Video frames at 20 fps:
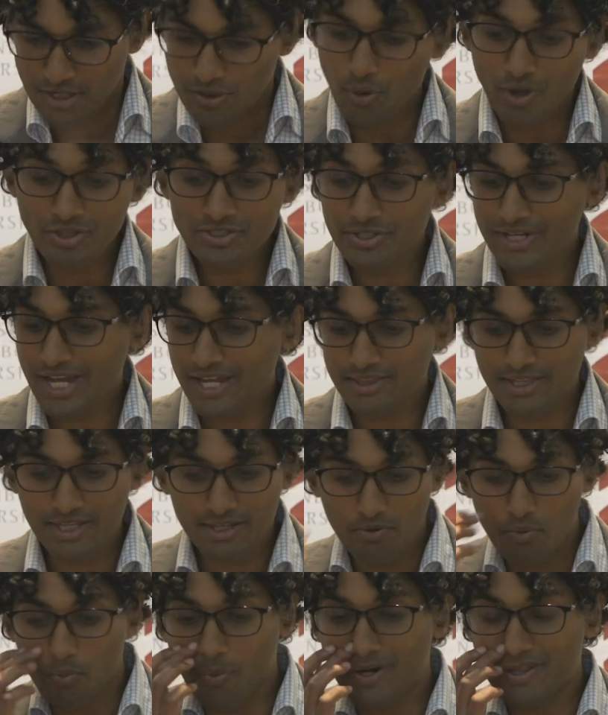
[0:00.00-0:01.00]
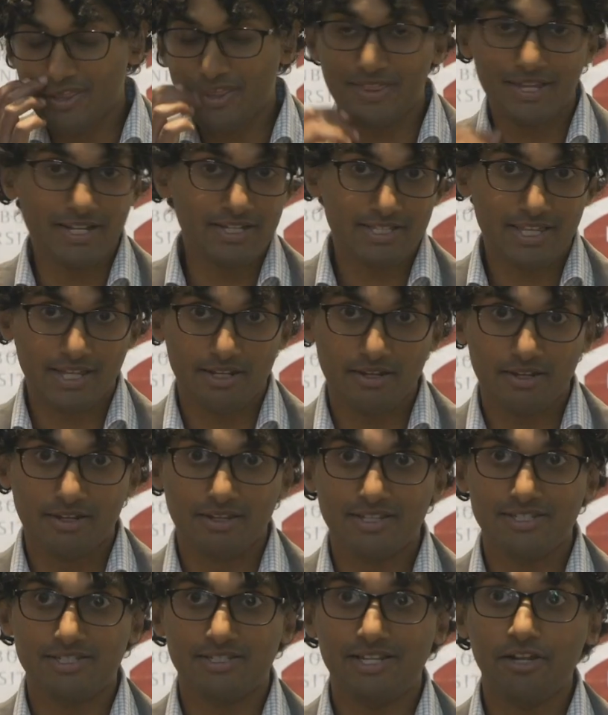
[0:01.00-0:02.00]
You also get that one of the things
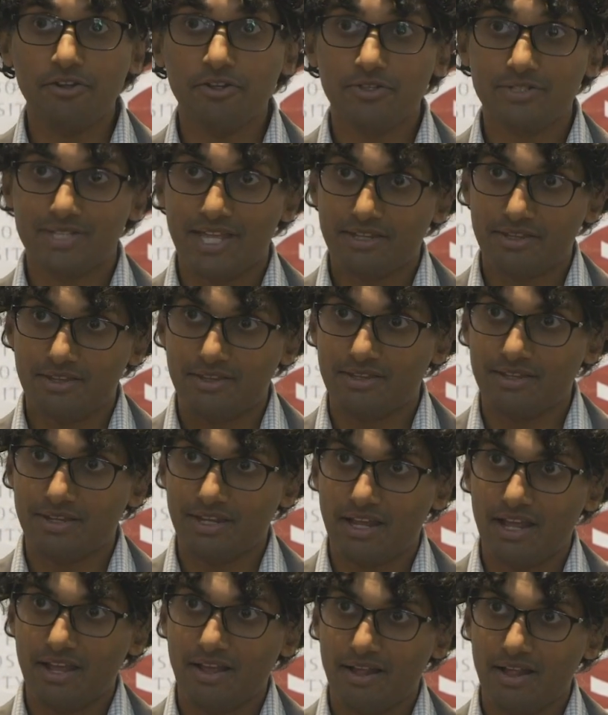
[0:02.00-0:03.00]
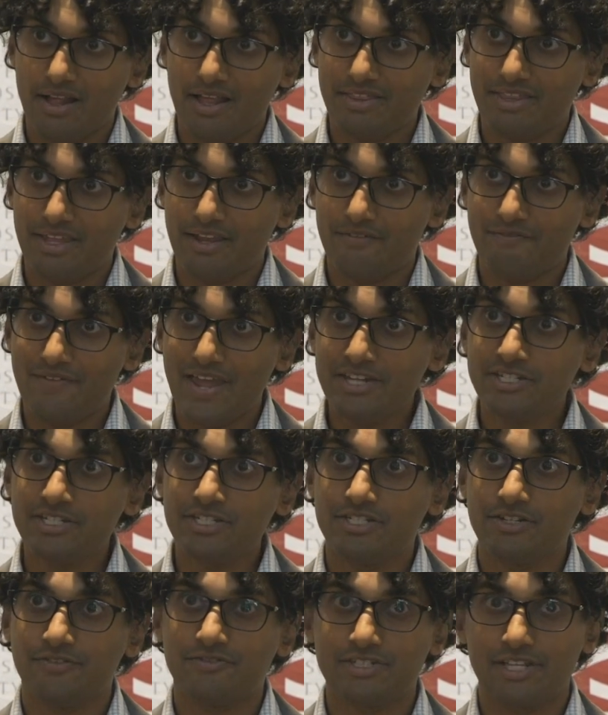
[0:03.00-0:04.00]
that this is telling you is that the
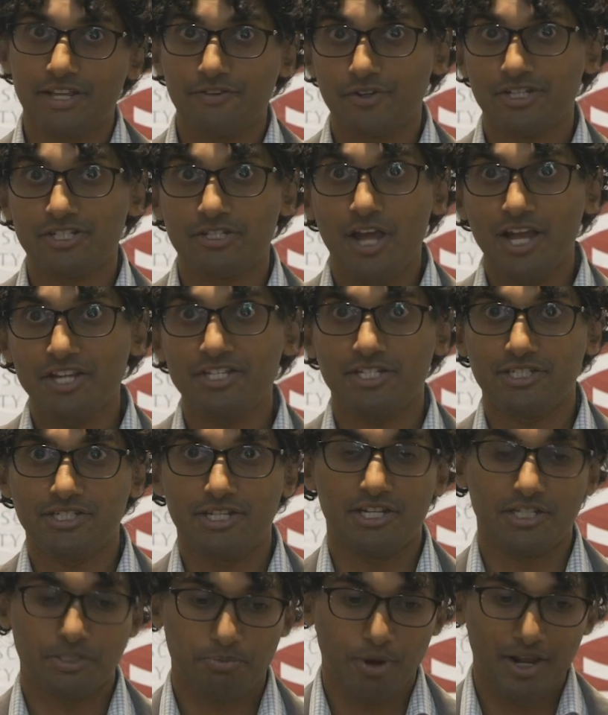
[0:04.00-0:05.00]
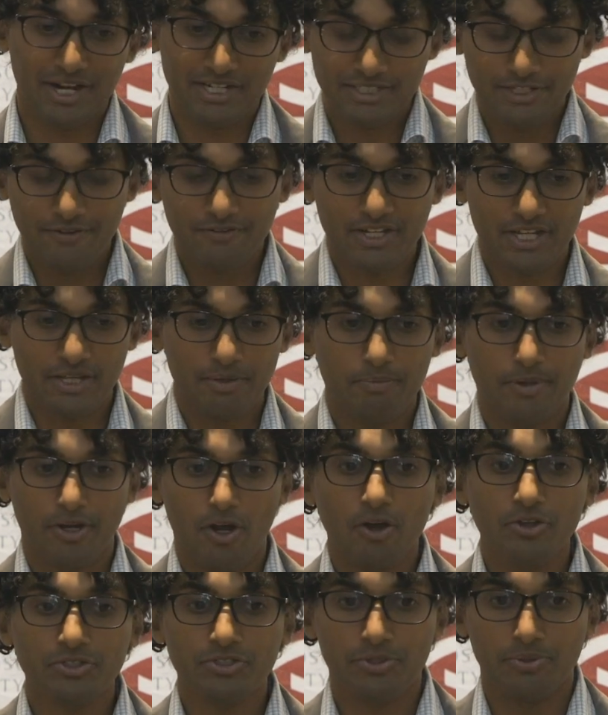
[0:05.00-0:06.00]
advantage of slavery is not just in its productivity,
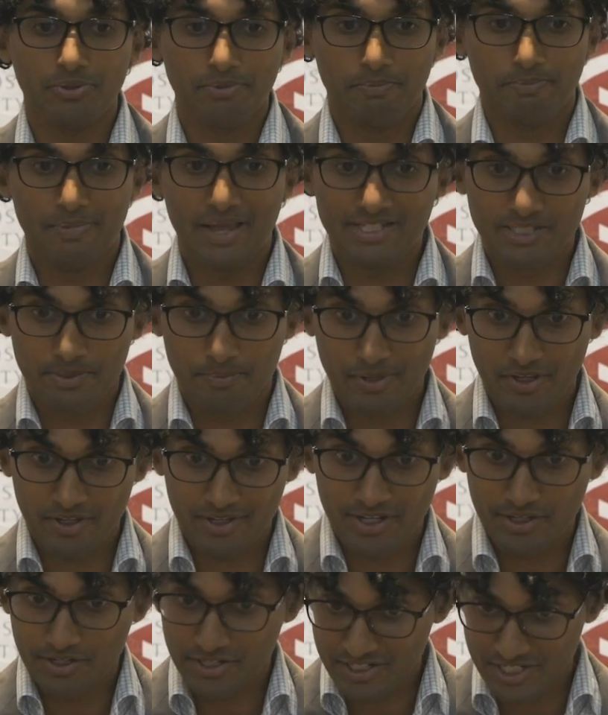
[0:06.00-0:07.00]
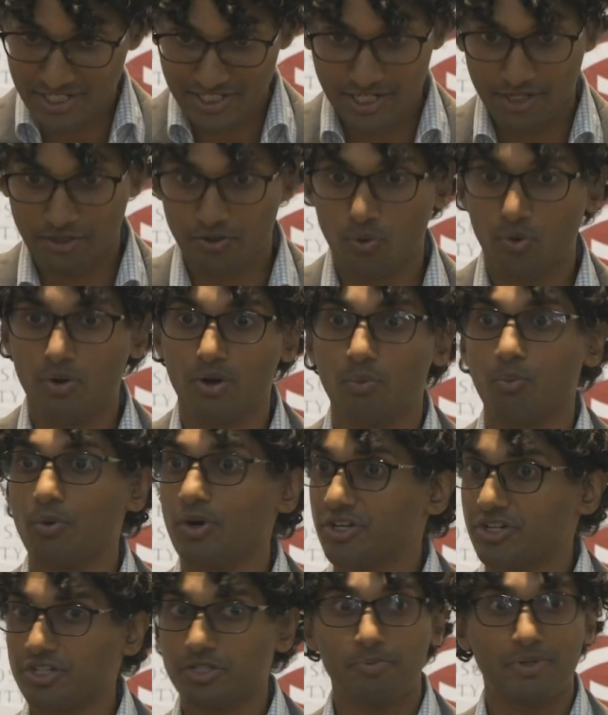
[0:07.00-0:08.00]
but also its ability to just ignore
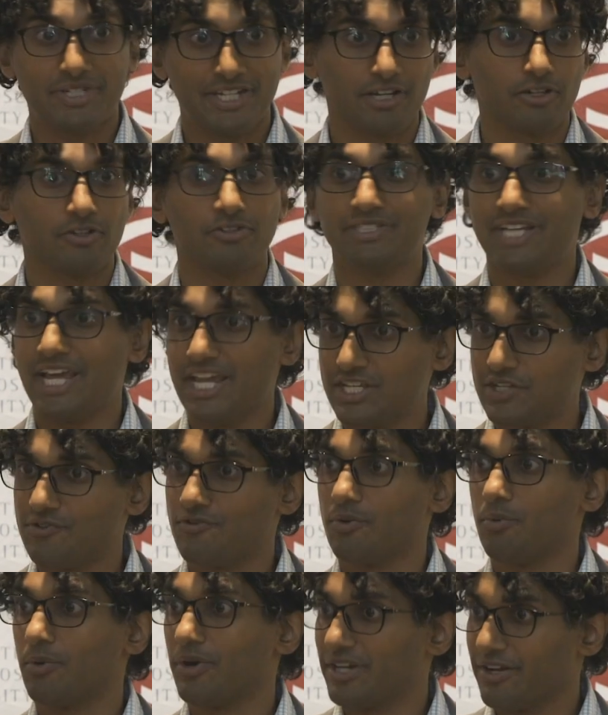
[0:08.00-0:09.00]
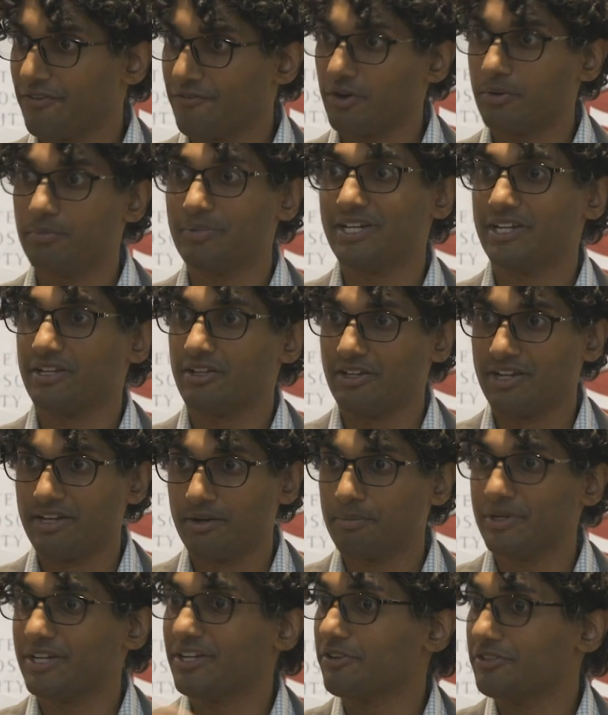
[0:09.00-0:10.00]
workers' particular tastes for working for in
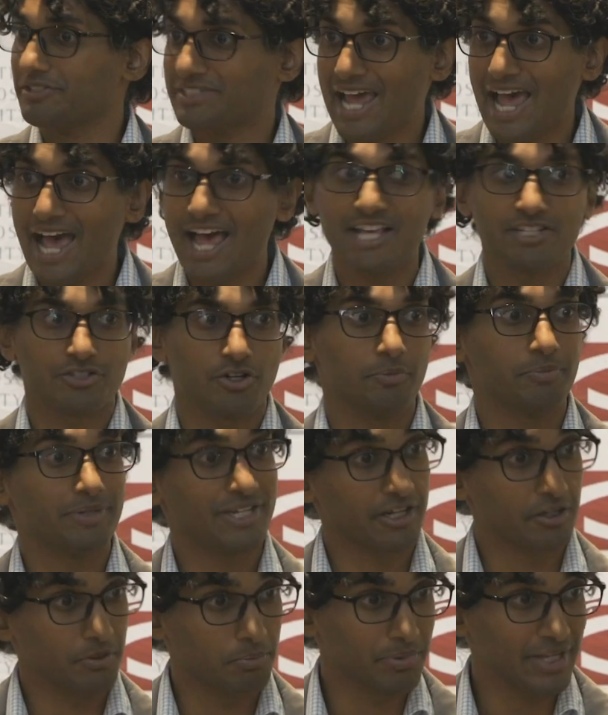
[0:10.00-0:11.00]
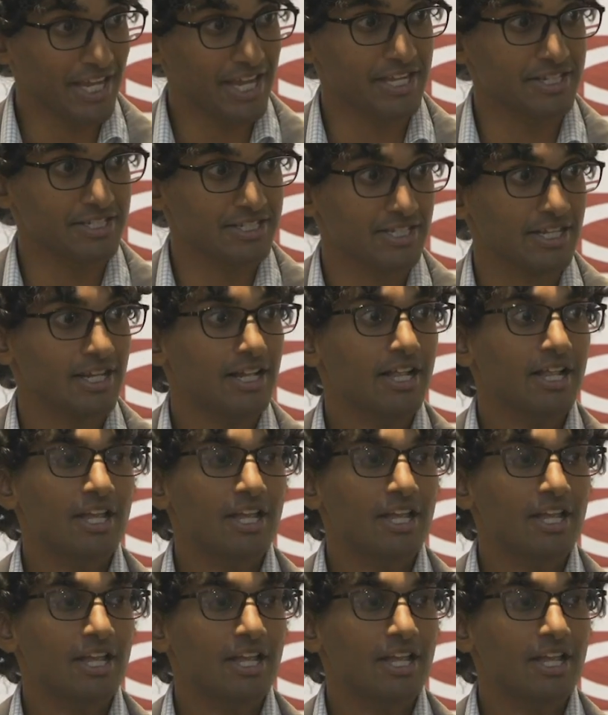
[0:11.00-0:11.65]
a particular task or a particular place.